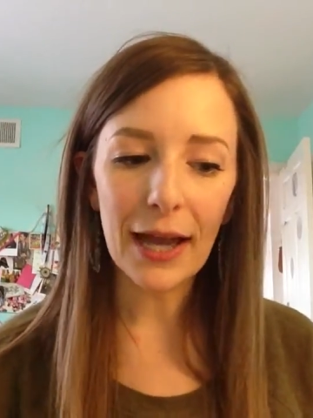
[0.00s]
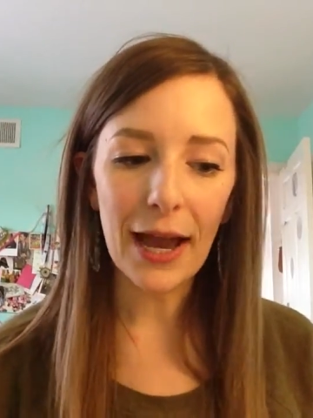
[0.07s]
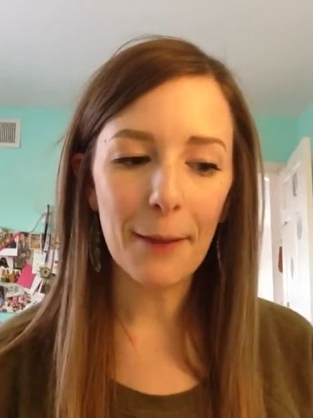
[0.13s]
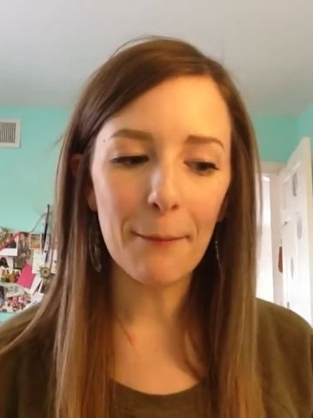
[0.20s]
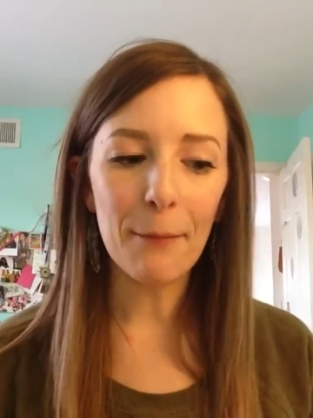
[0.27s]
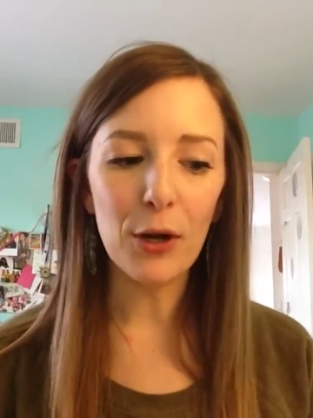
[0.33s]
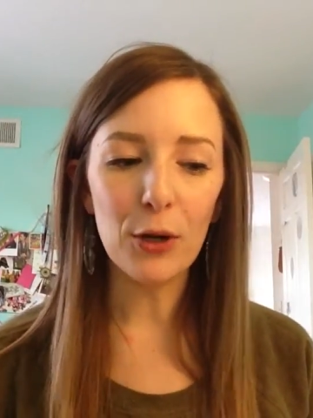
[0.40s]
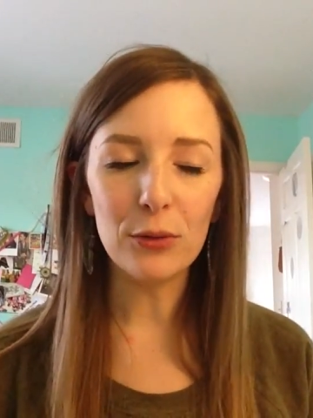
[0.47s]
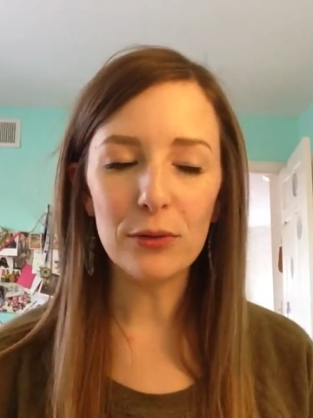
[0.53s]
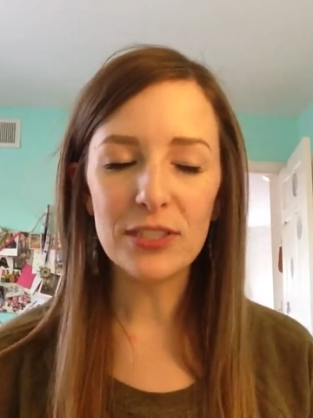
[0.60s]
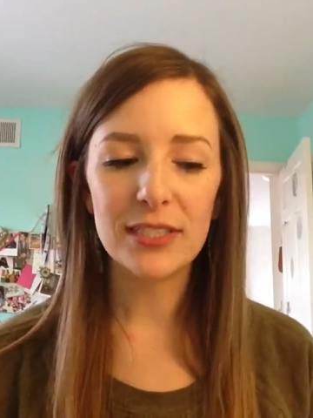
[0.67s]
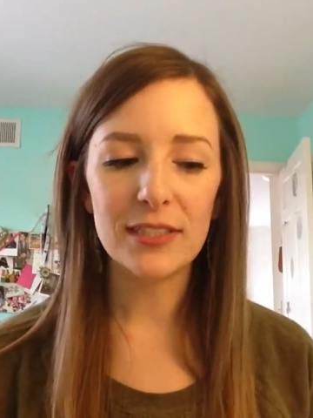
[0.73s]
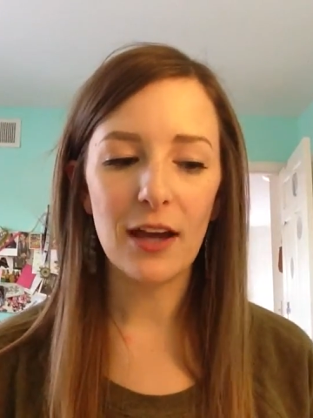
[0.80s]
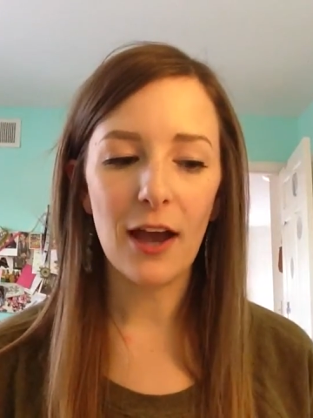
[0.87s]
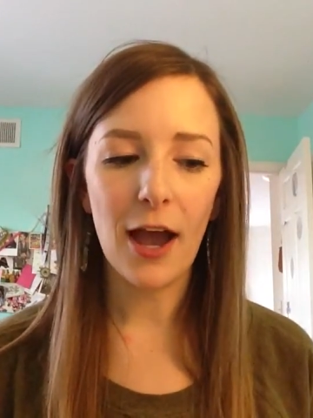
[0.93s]
at
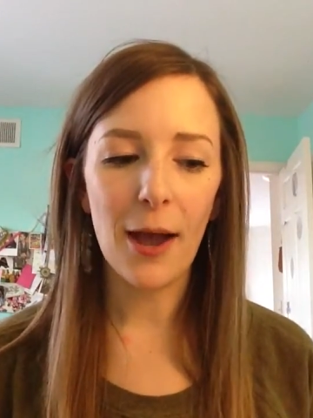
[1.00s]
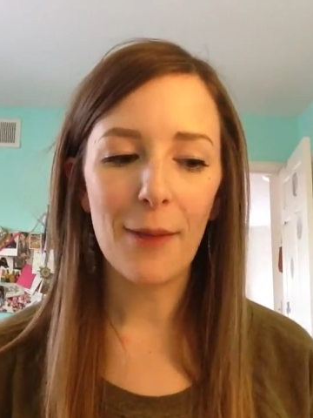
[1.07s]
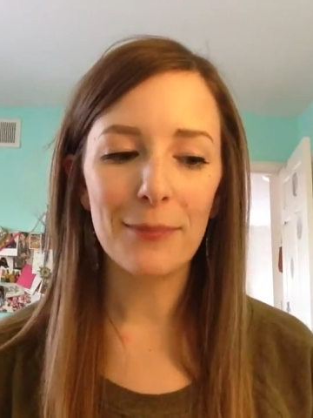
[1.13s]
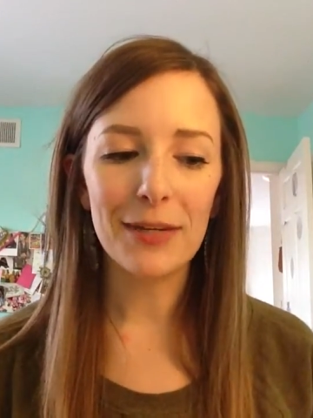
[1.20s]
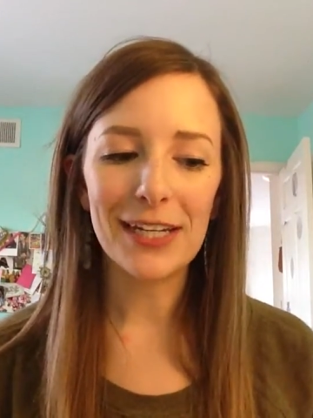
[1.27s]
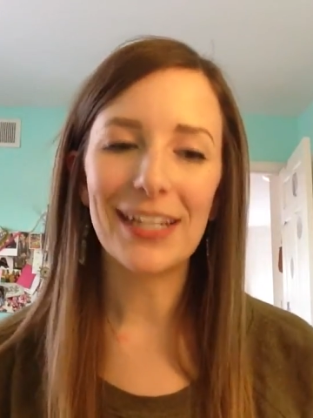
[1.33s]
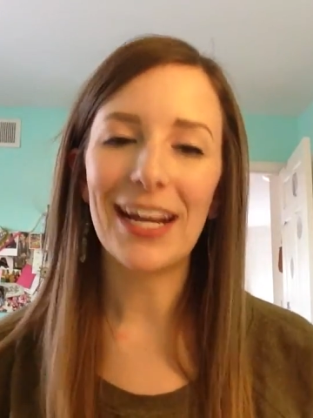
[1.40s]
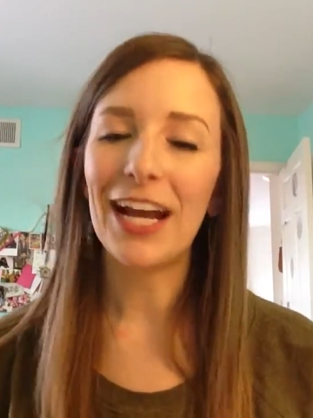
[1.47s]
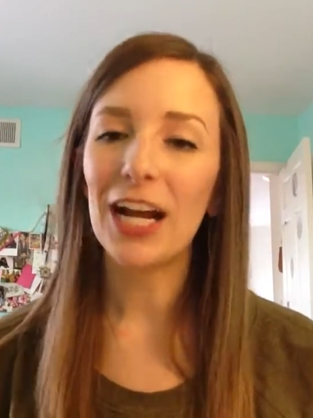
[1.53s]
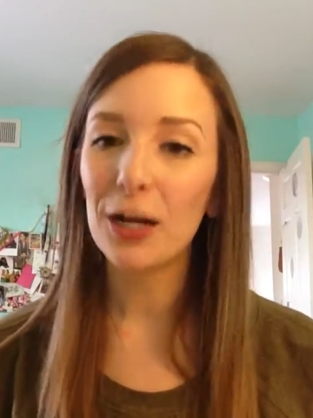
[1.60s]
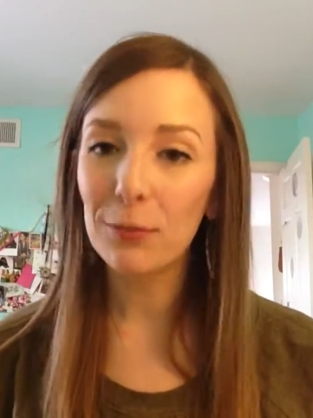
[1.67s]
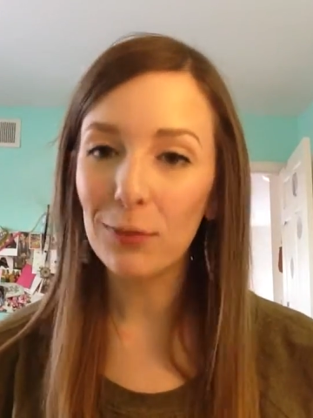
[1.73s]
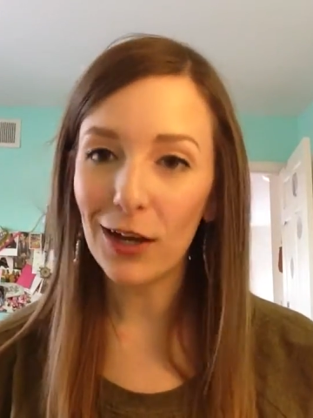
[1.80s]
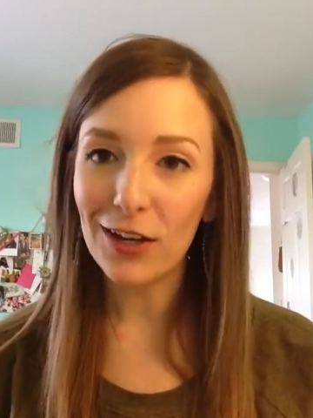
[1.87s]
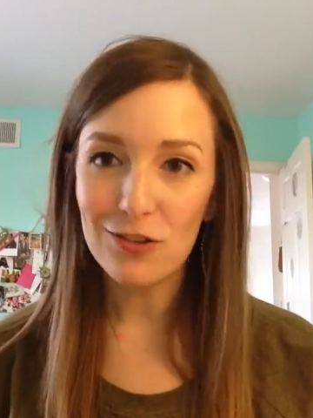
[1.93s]
most, and a
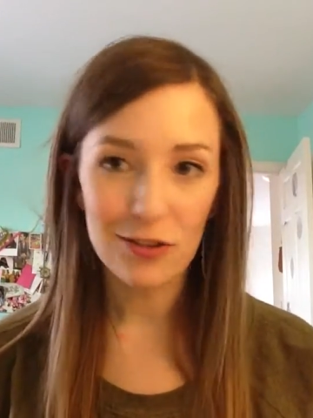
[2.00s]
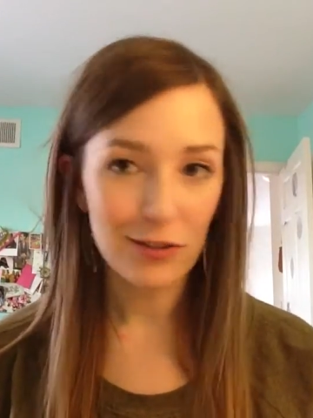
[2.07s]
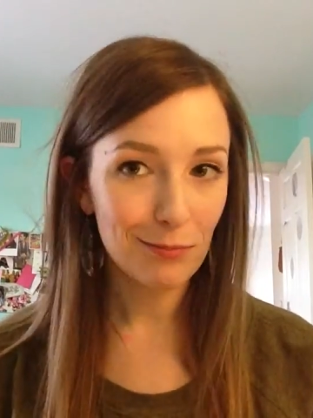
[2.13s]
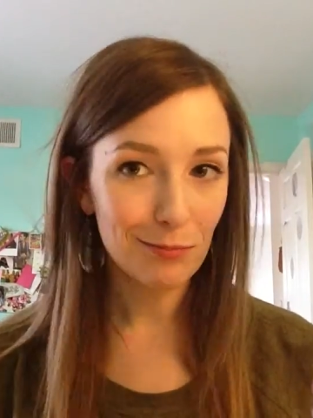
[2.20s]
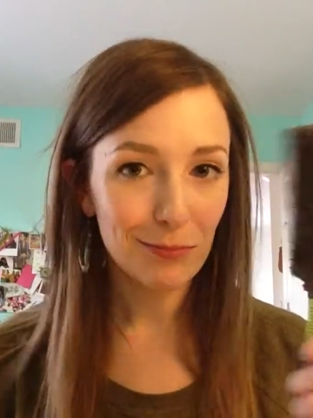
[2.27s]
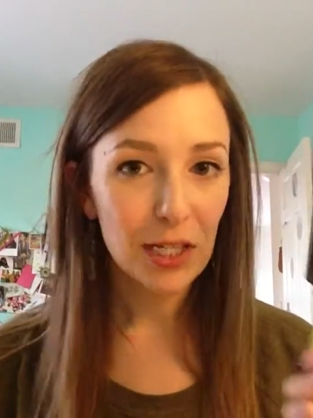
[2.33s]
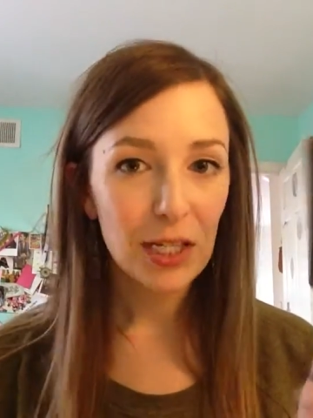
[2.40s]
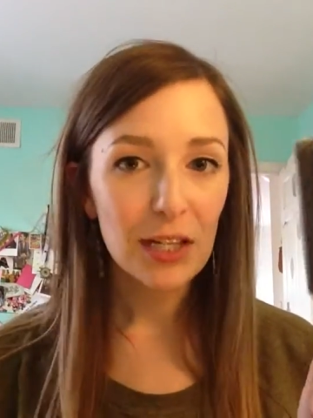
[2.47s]
hairbrush, and